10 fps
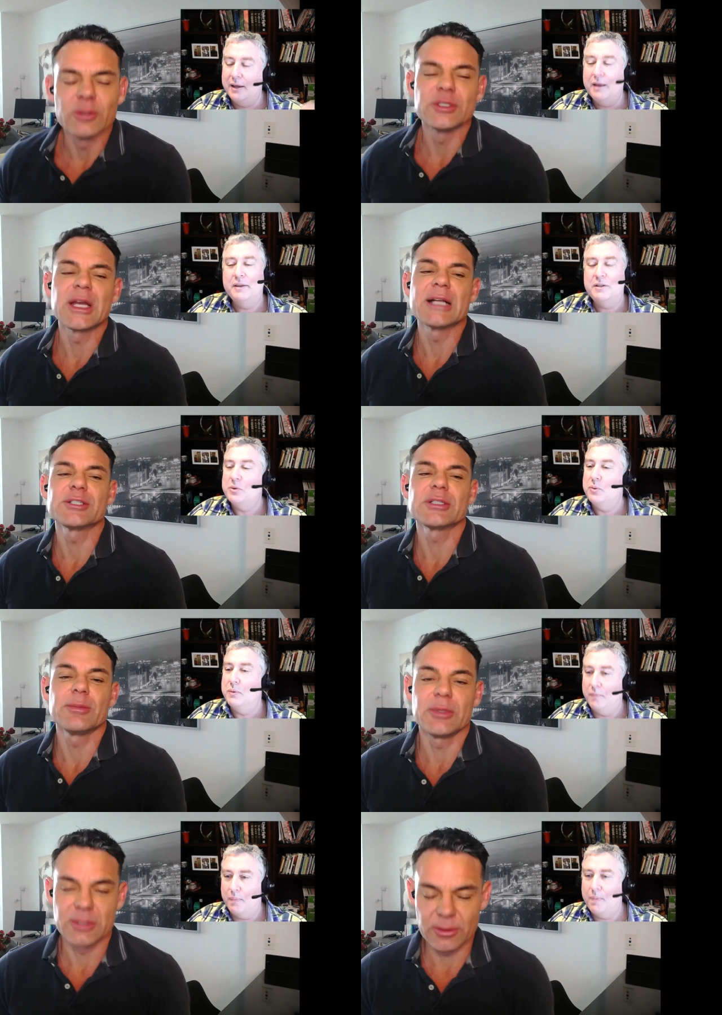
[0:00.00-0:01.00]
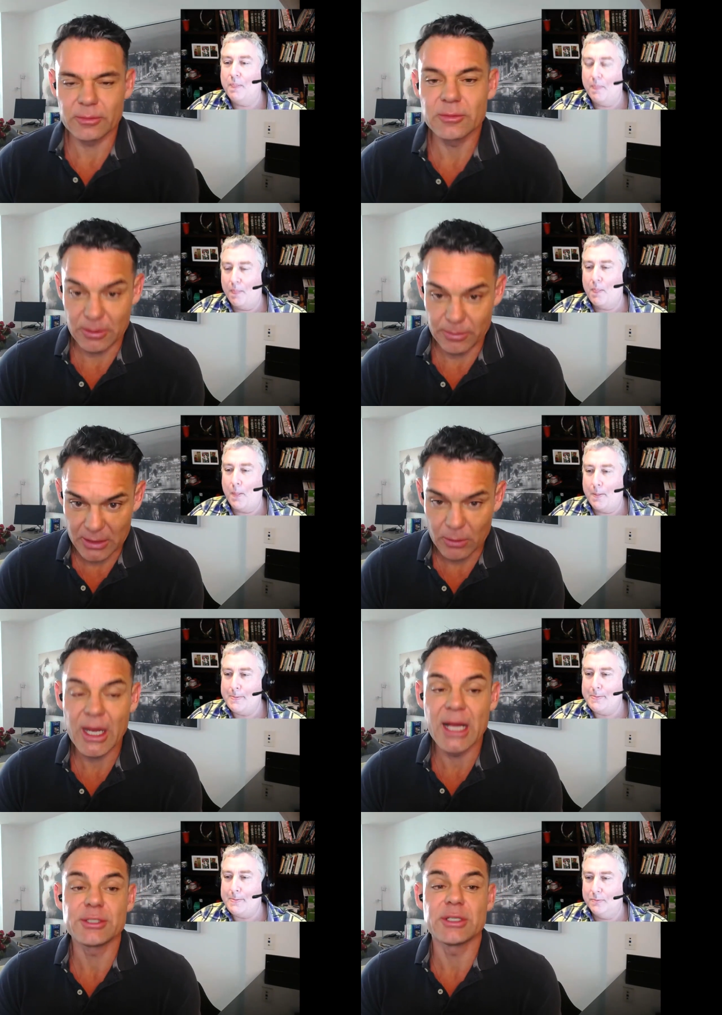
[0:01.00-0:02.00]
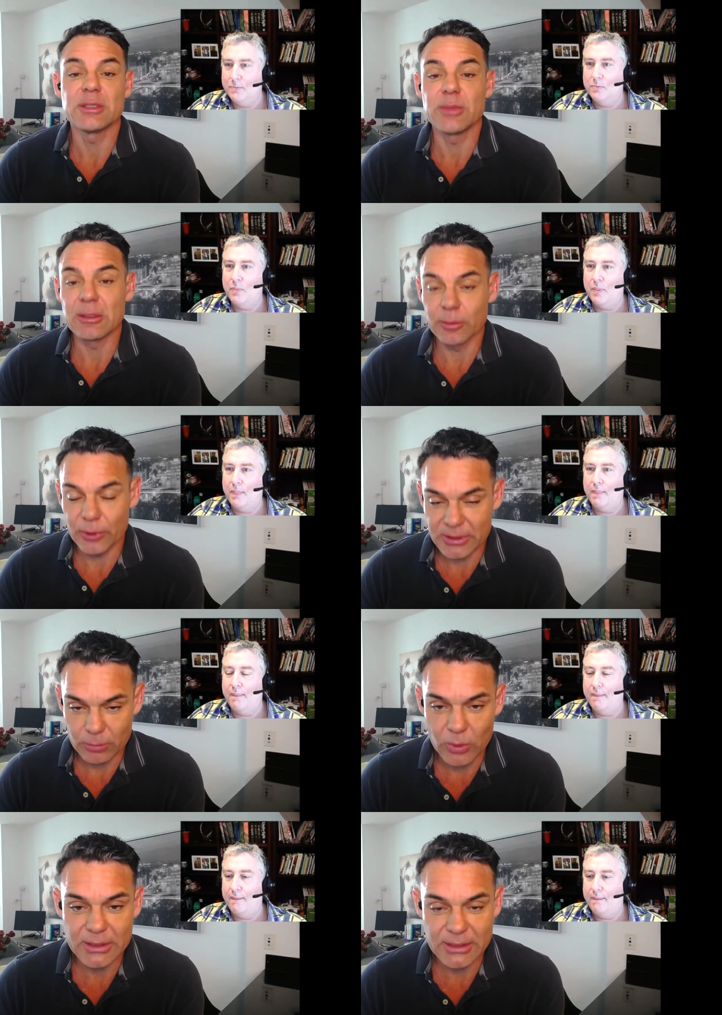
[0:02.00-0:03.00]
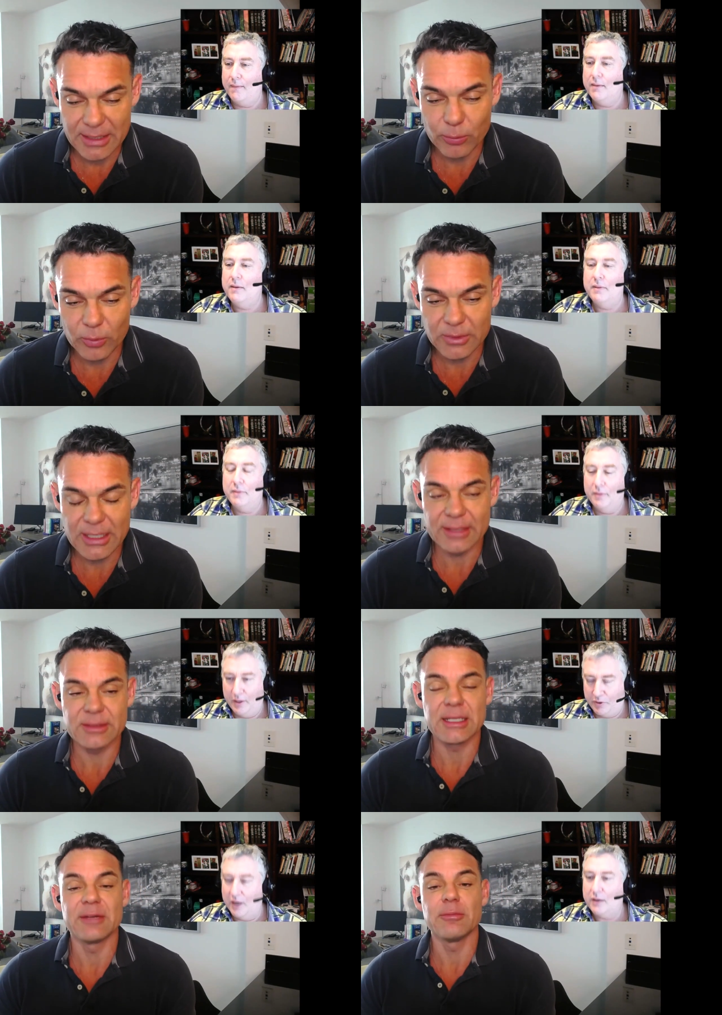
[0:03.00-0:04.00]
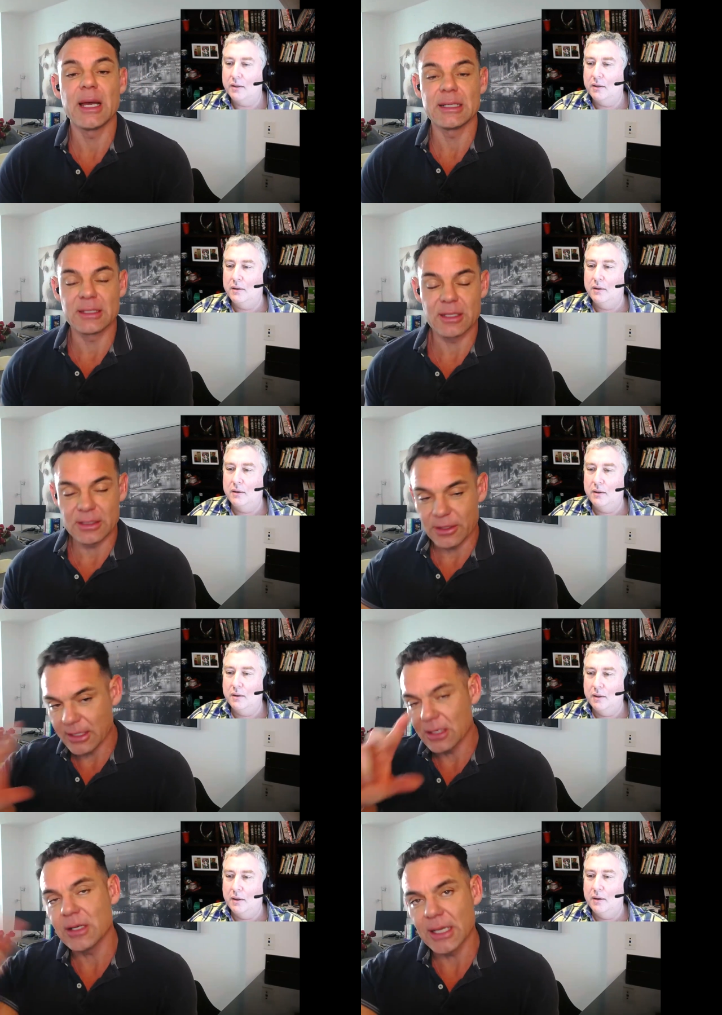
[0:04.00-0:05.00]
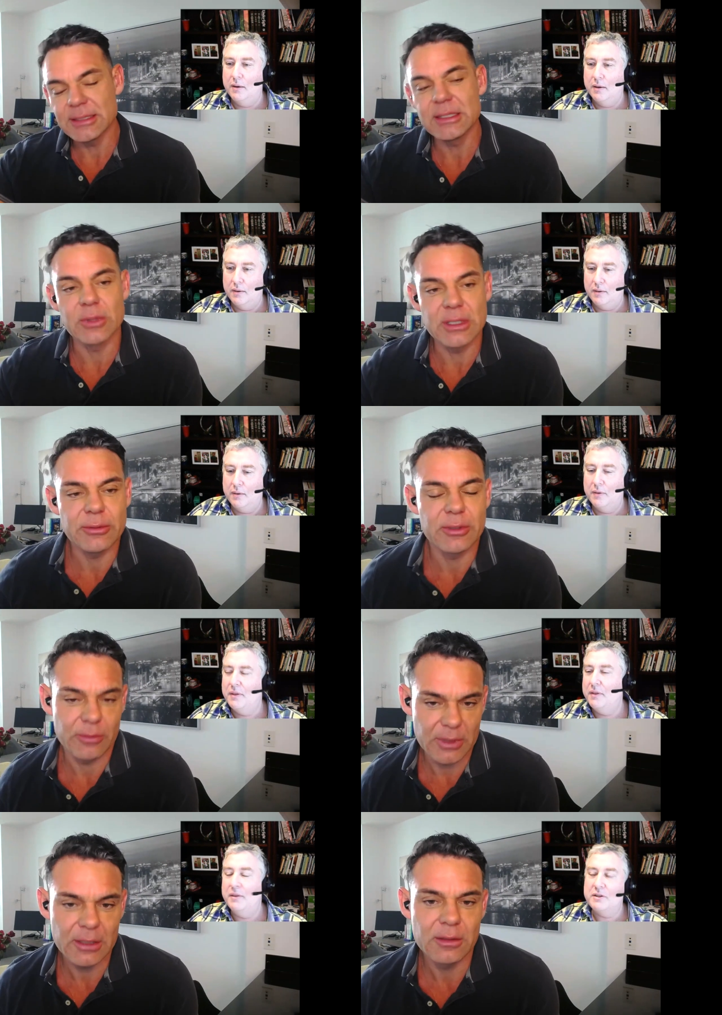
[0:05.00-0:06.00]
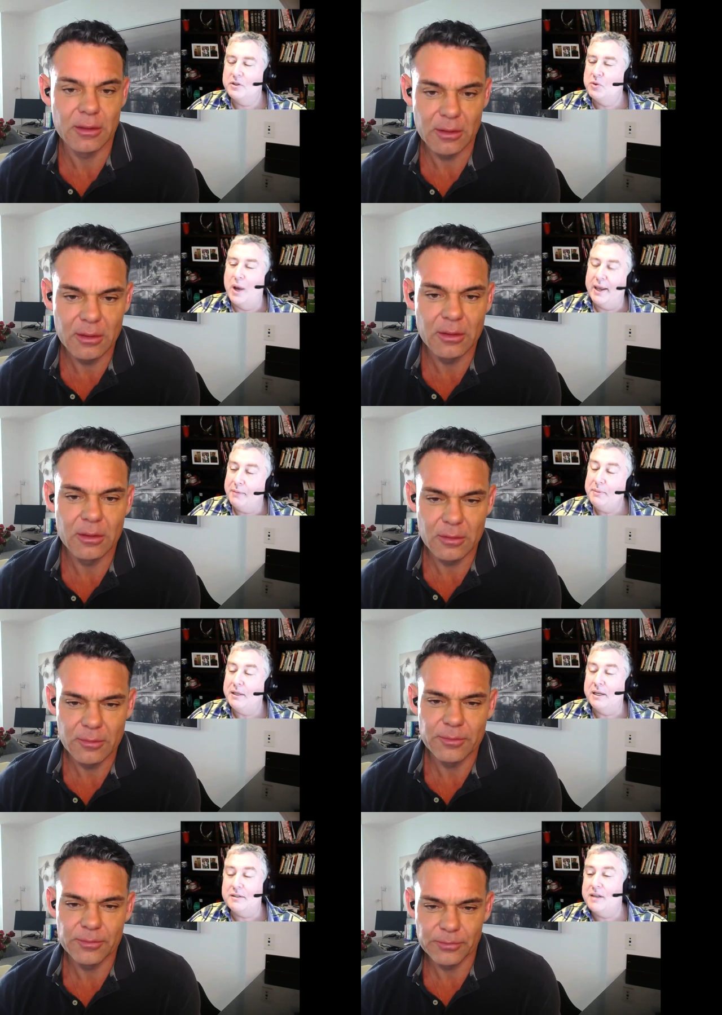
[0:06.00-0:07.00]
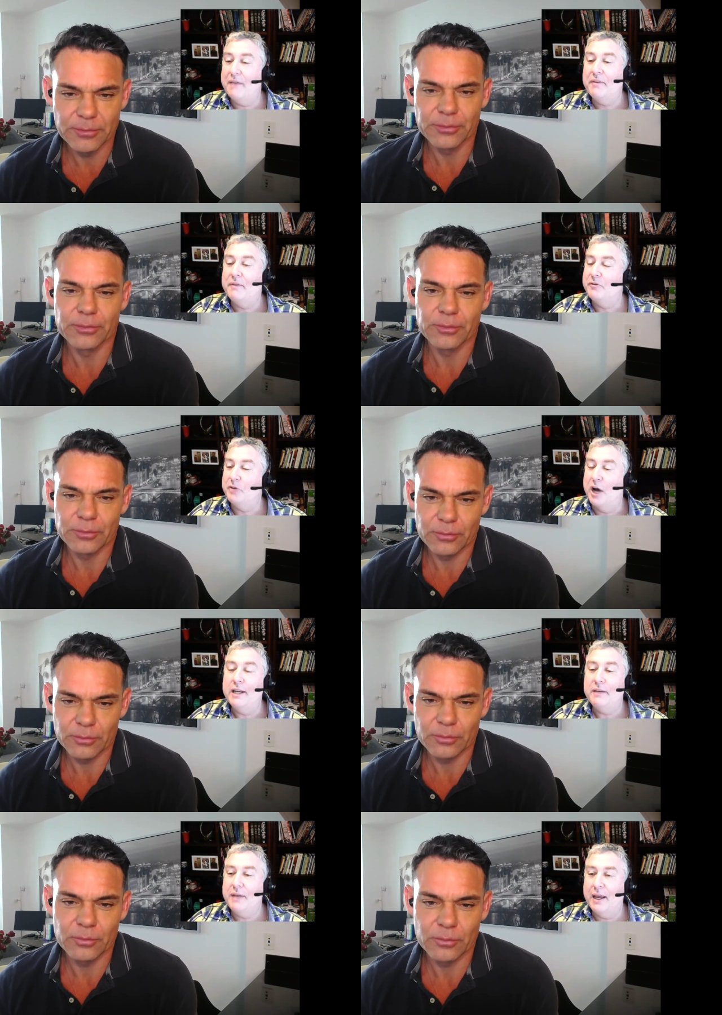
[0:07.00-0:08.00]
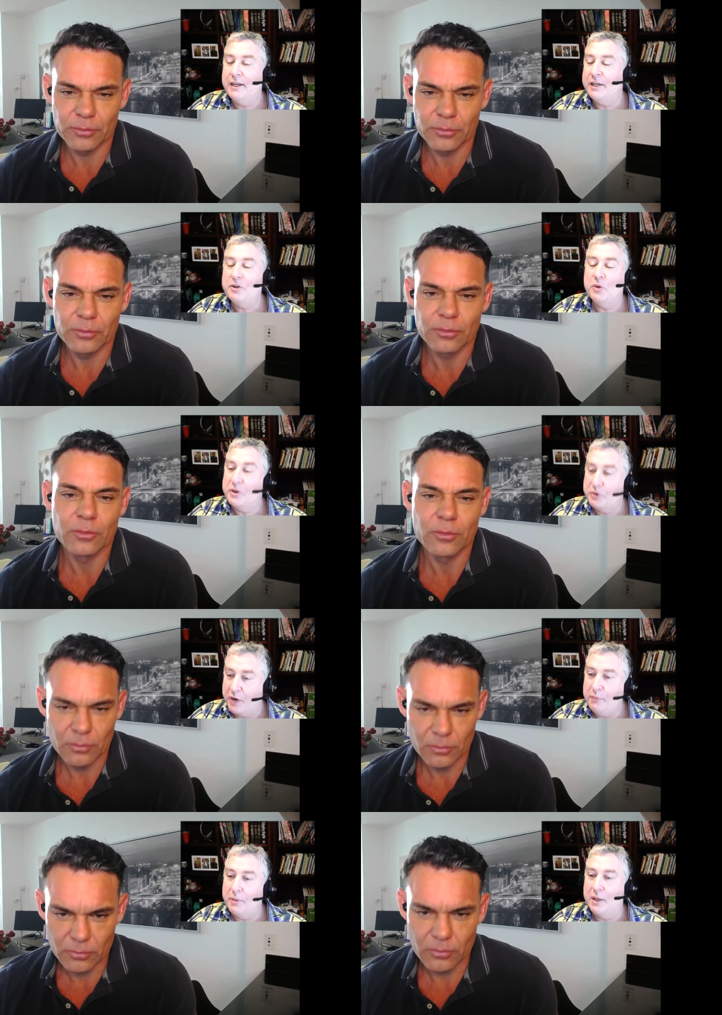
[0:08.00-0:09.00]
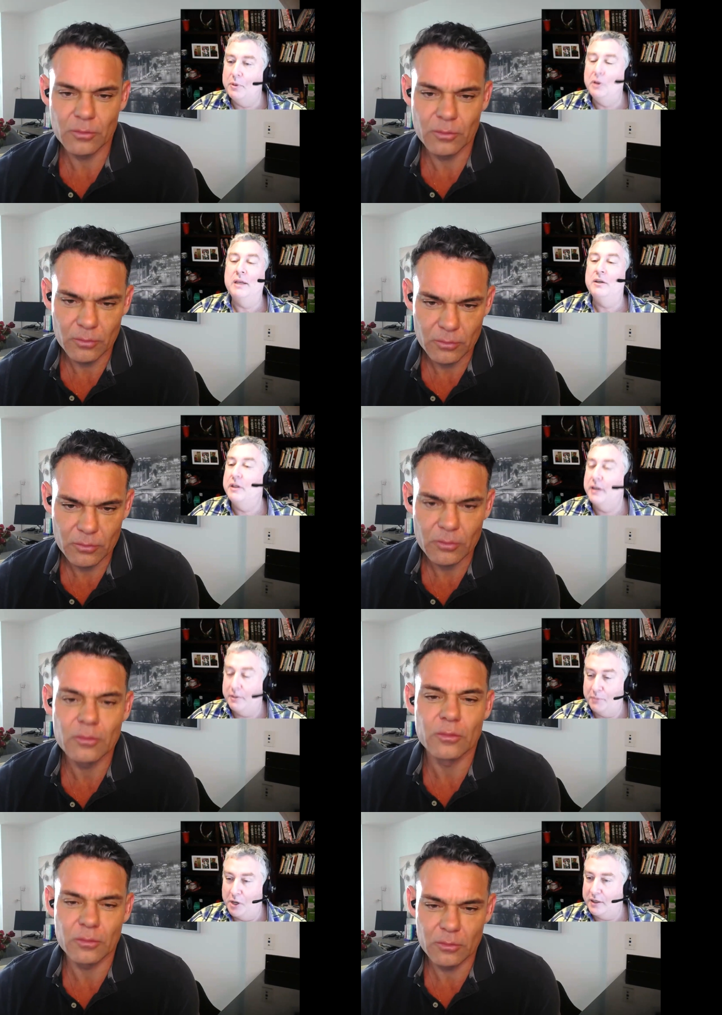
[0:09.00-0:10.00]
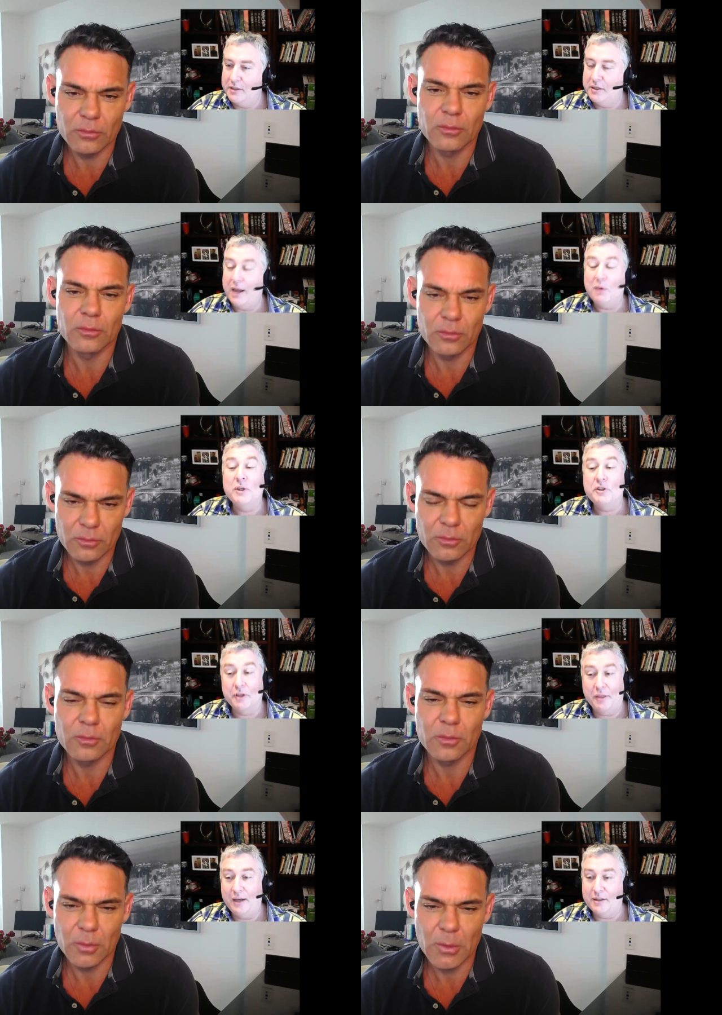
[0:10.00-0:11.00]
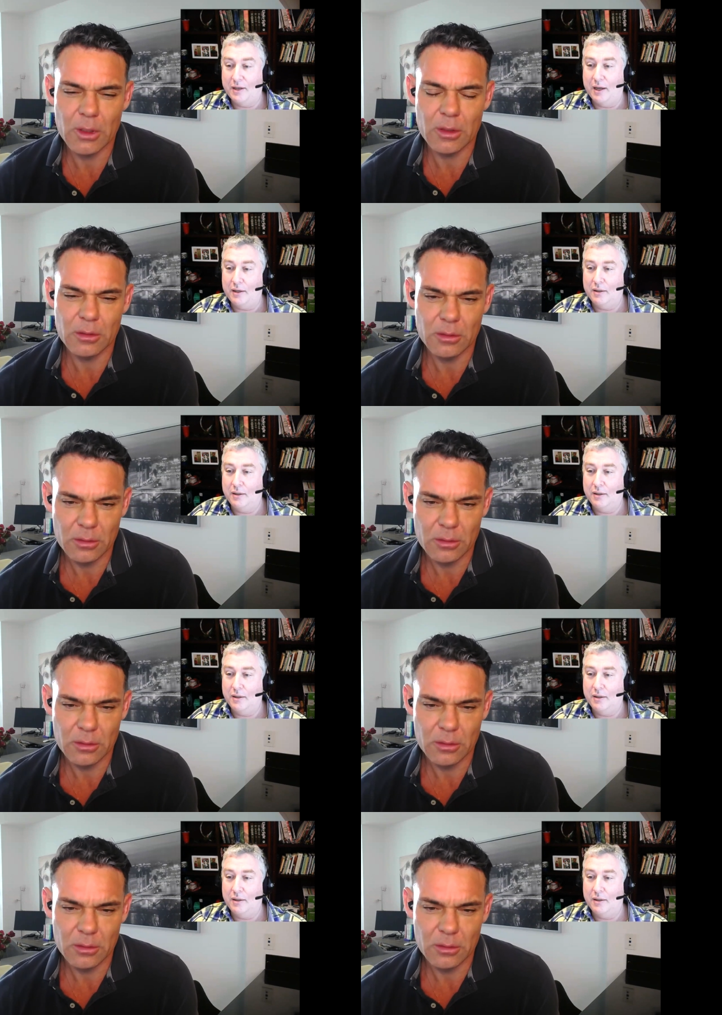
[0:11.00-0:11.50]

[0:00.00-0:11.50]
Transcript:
Speaker 1: so to consciously to to be conscious and be able to put ones in that that state right. of mind that, that fit. Okay, I see where I see where
Speaker 2: This is why hypnotists have a variety of techniques to entrain people mm-hmm. into the hypnotic mm-hmm. state, which is a theta state. Yeah,